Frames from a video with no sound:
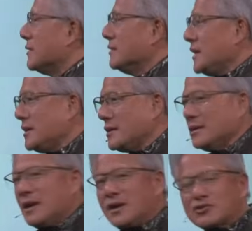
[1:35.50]

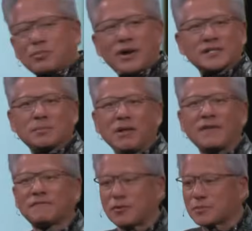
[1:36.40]
leading enterprise
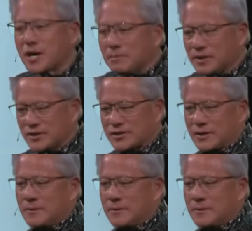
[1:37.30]
platform companies.